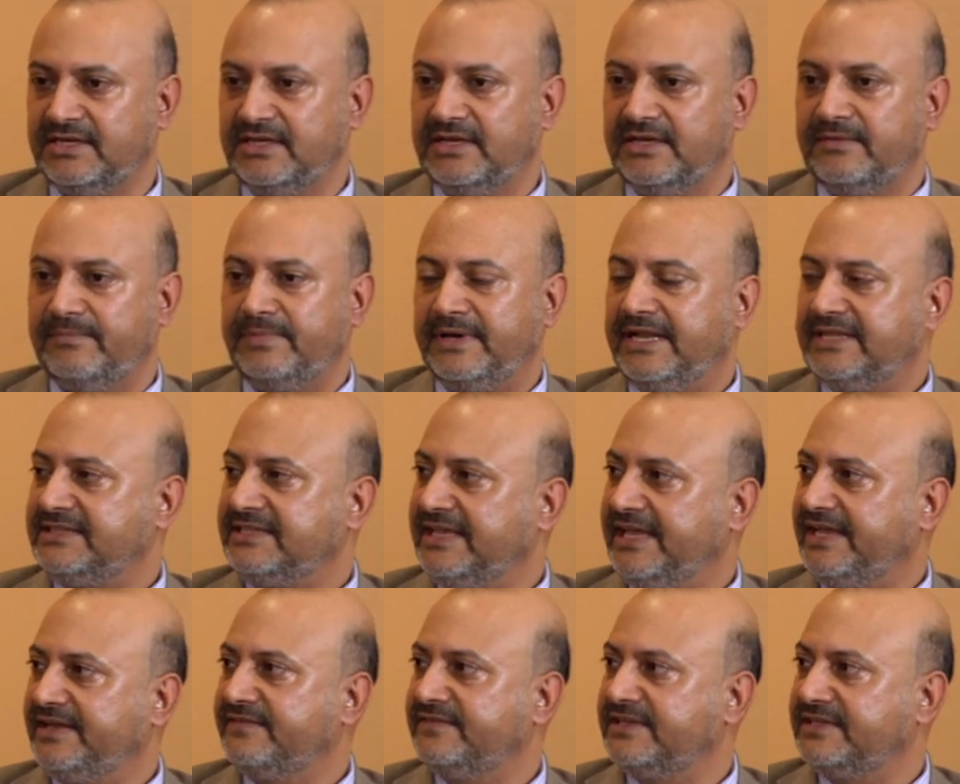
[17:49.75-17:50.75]
Yes. But at the
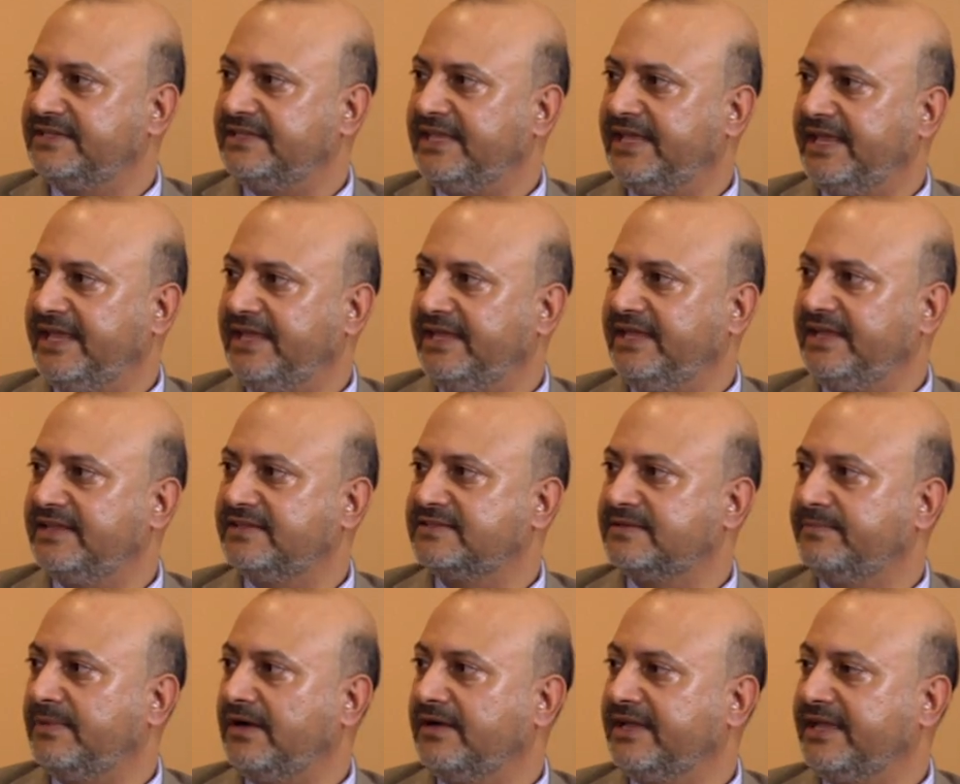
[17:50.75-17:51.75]
end of the day, it's
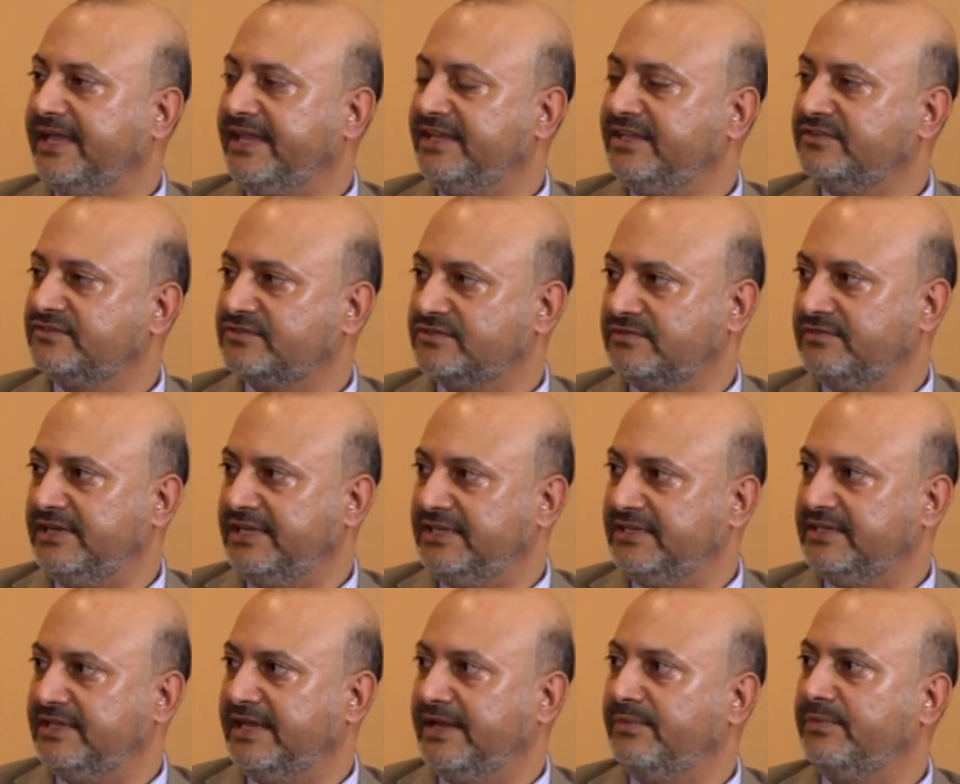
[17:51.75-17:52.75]
about getting
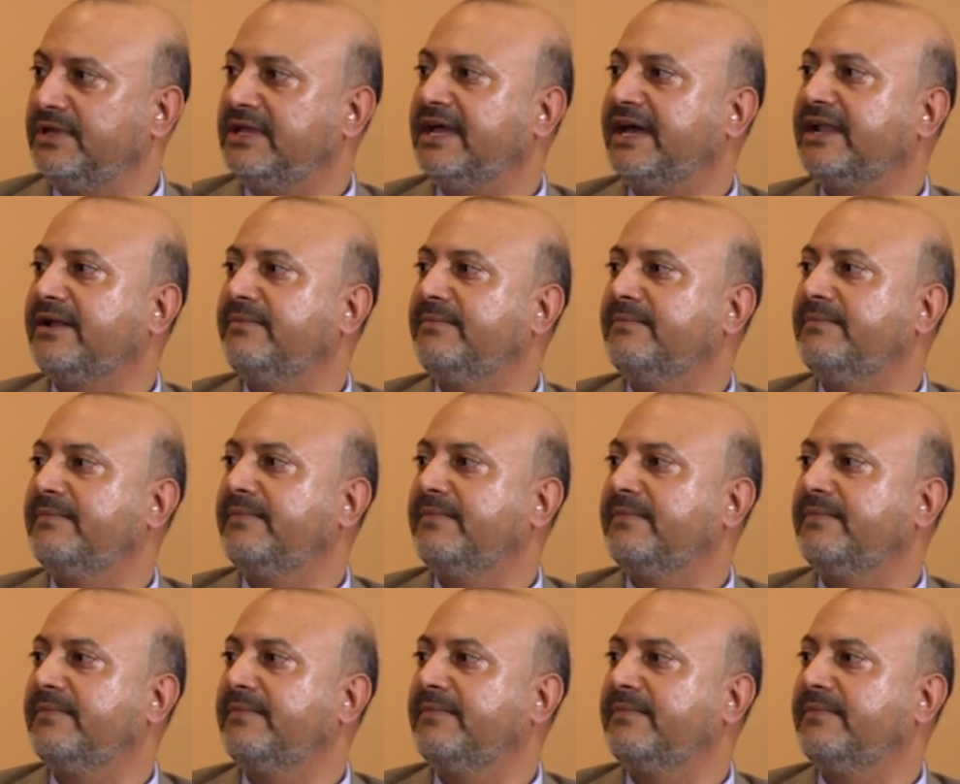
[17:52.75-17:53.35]
screened, and we got to